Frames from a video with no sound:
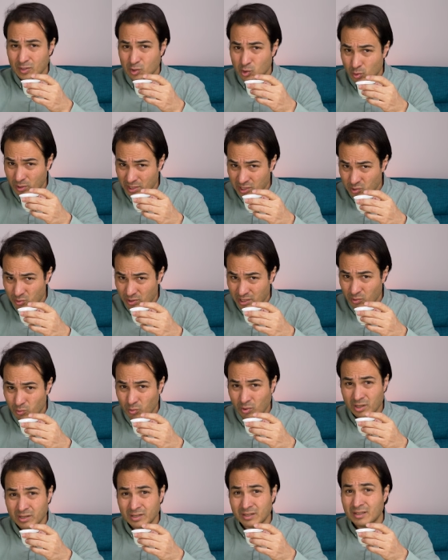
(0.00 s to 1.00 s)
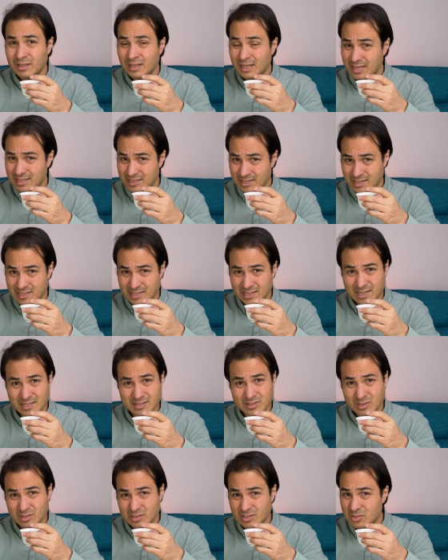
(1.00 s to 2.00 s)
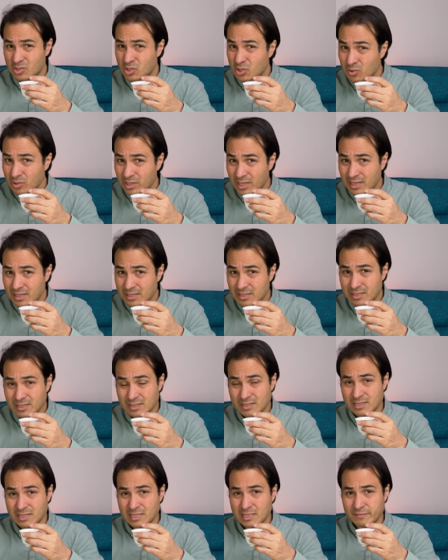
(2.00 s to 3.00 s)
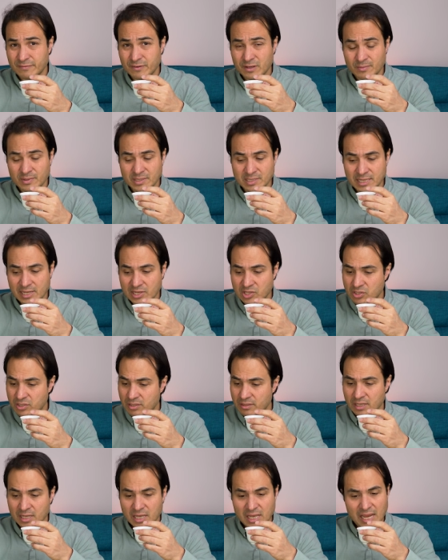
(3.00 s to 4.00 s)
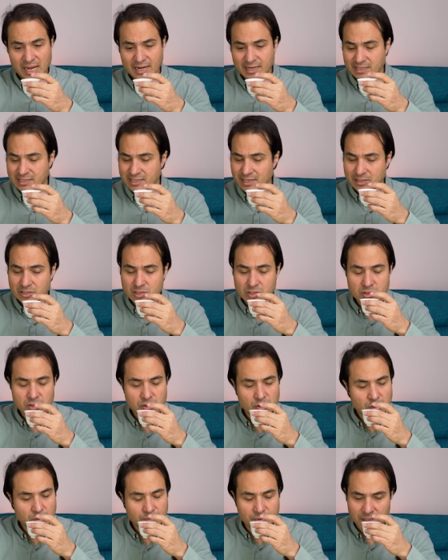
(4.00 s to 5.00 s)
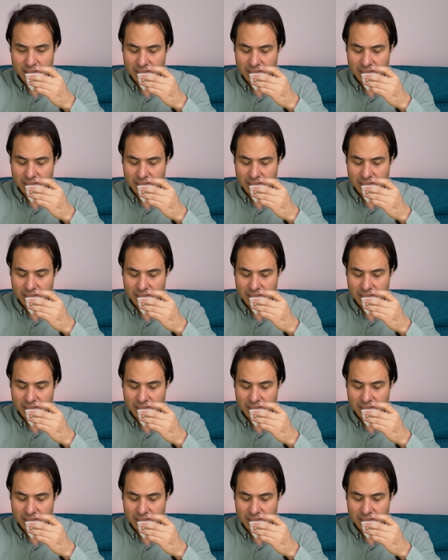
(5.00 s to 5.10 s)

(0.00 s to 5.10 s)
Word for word: 2021, as I said, so it's two years since fermentation, and it tastes super